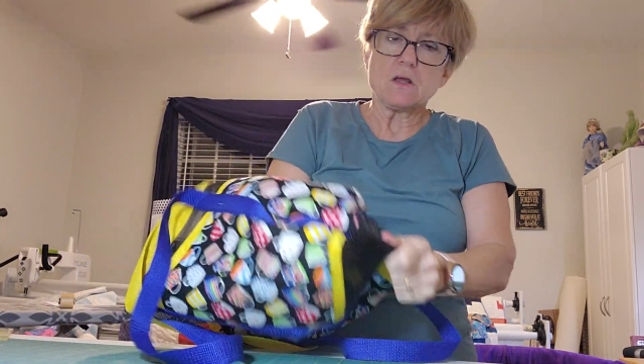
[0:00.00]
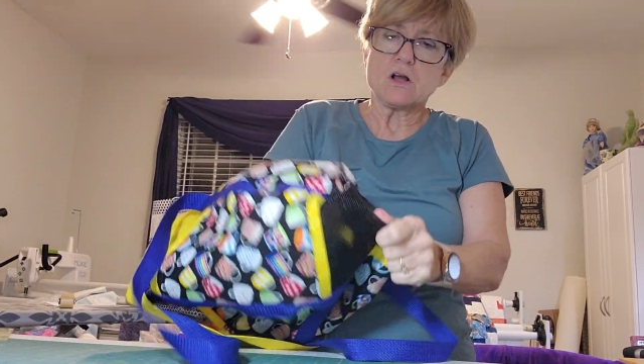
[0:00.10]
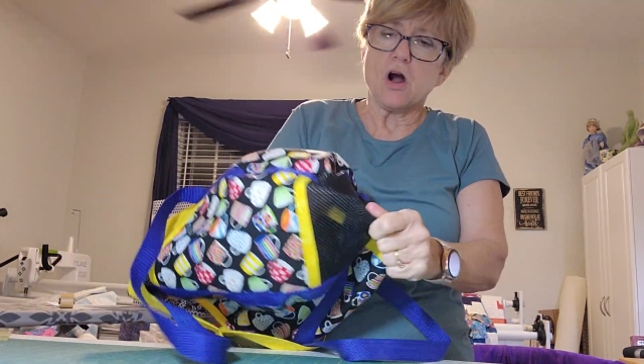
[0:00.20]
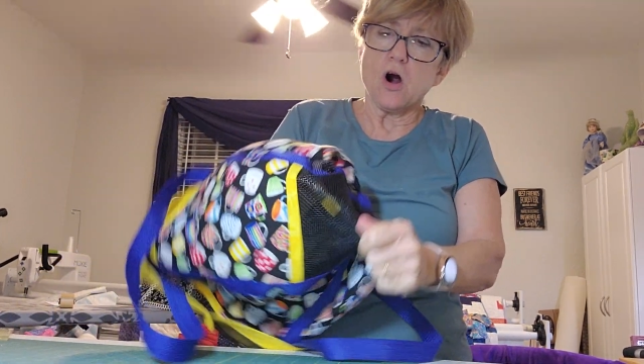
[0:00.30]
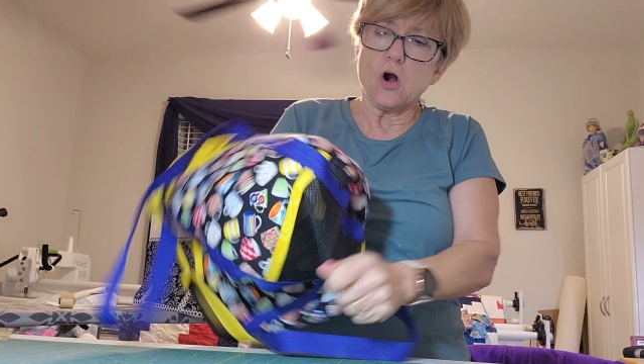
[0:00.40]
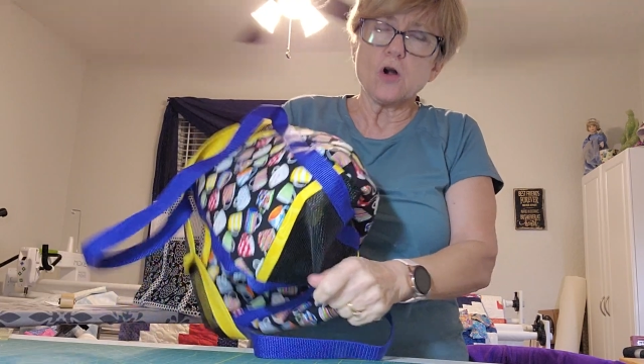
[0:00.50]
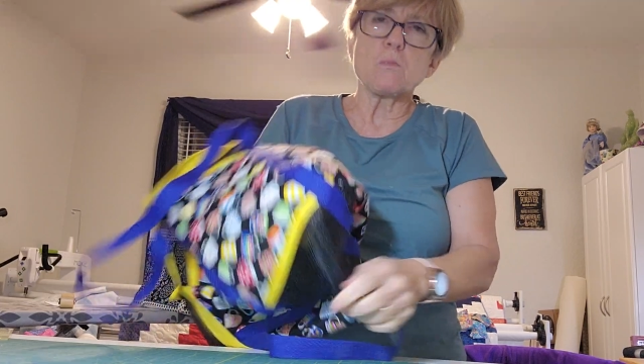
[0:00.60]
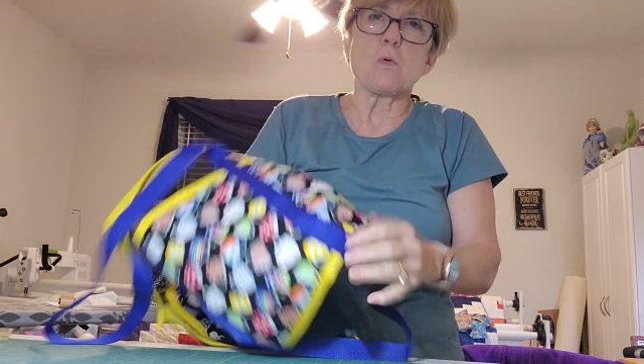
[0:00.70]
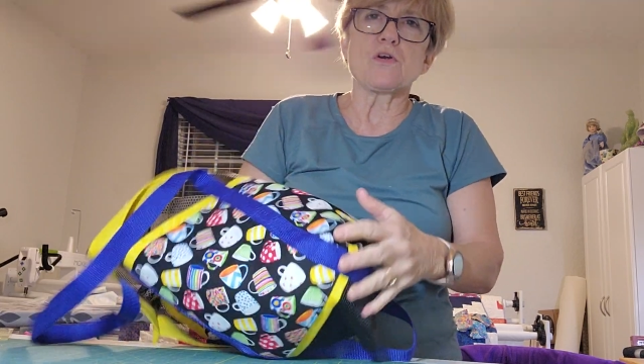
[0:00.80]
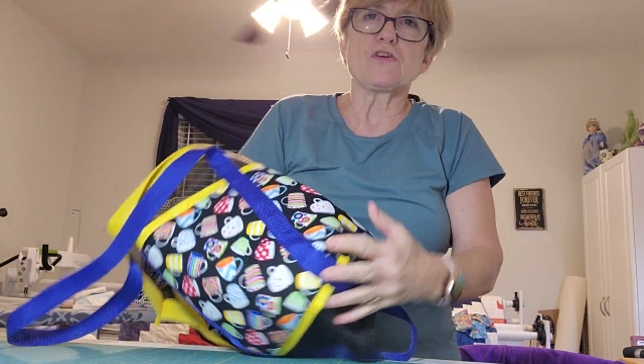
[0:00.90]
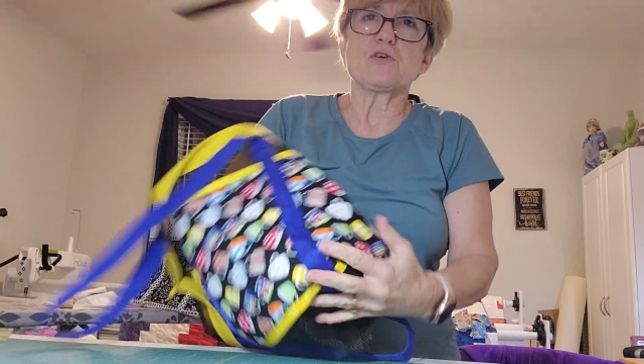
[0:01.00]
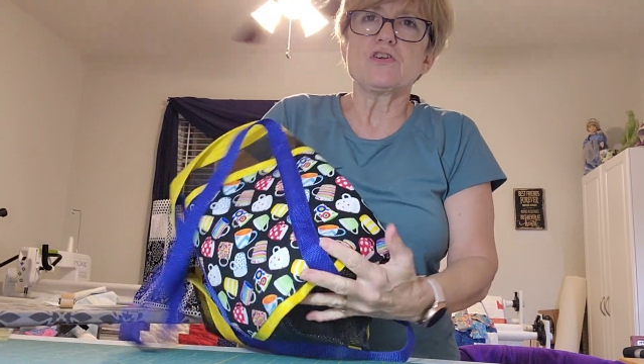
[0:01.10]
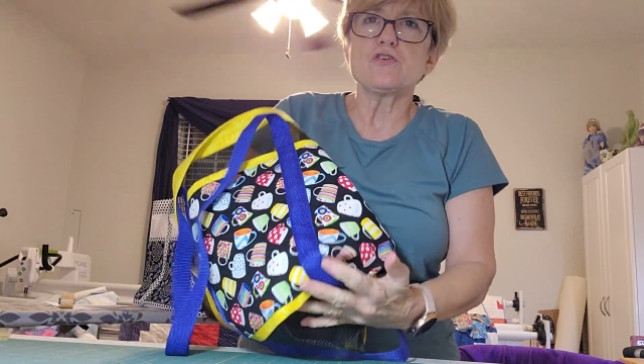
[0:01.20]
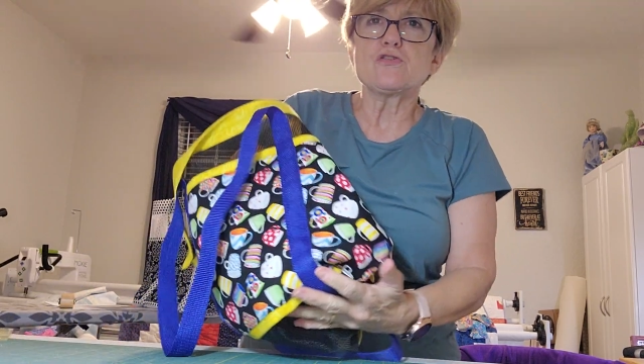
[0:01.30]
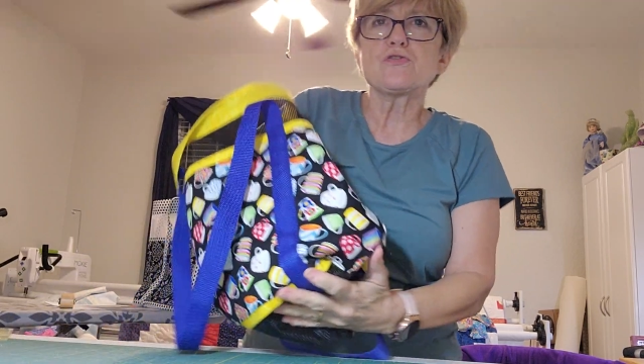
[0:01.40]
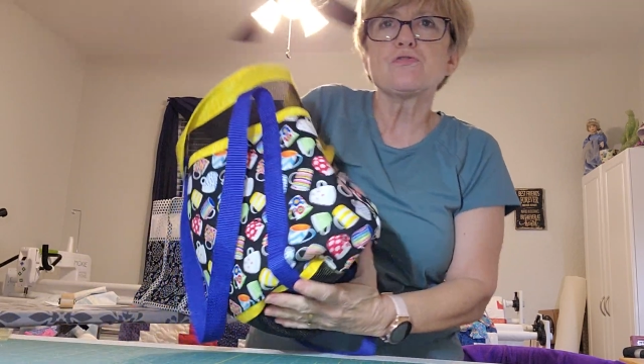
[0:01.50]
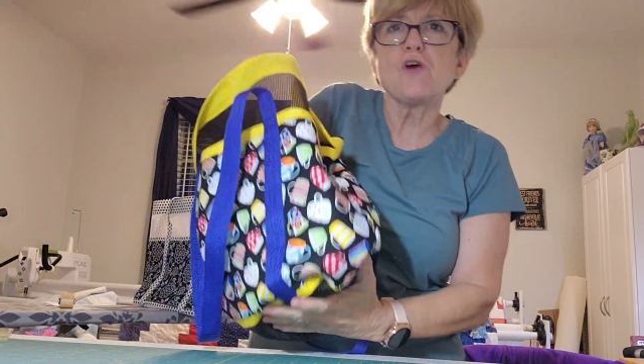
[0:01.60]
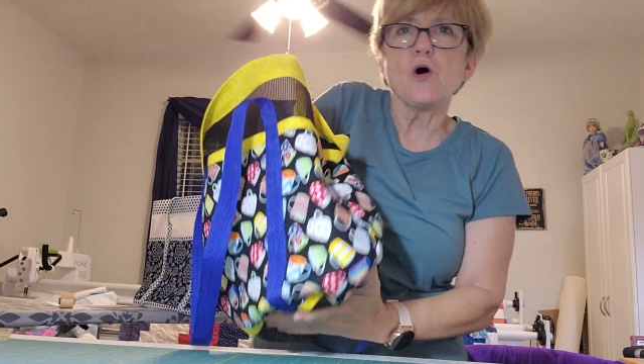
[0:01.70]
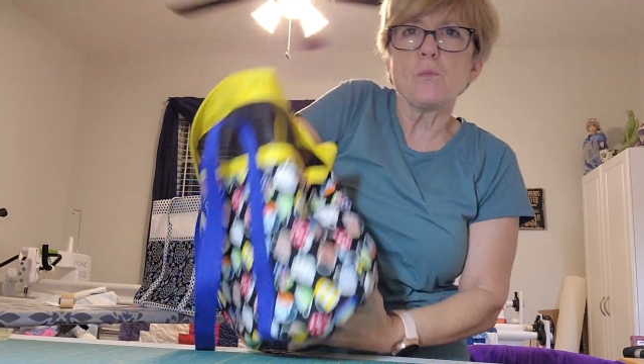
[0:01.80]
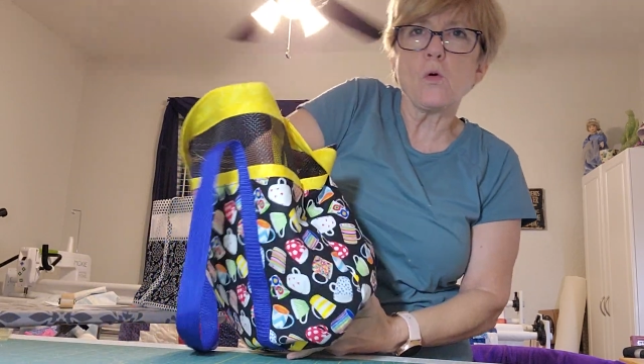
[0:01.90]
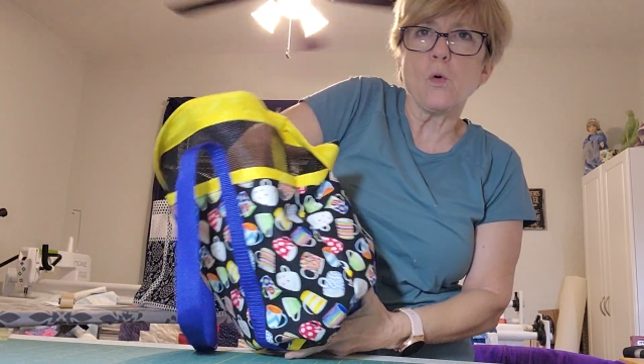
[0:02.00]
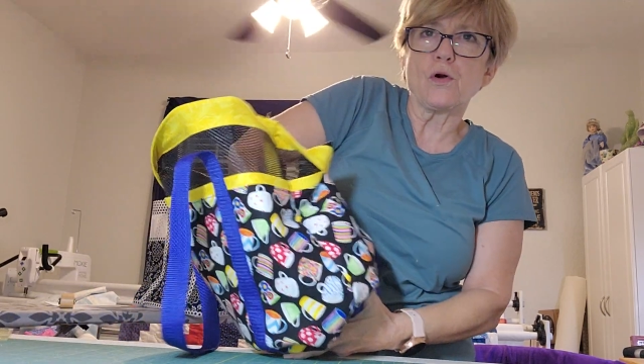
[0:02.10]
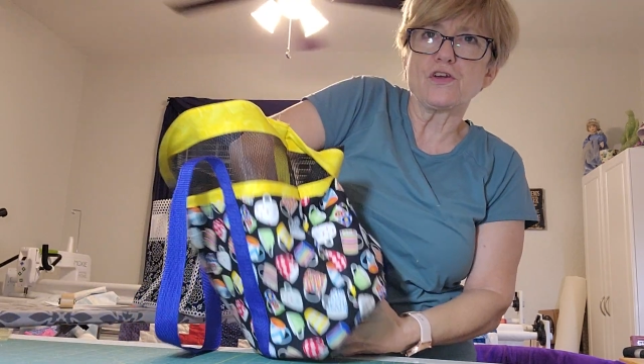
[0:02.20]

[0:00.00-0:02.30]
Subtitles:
cardboard, you can use foam core,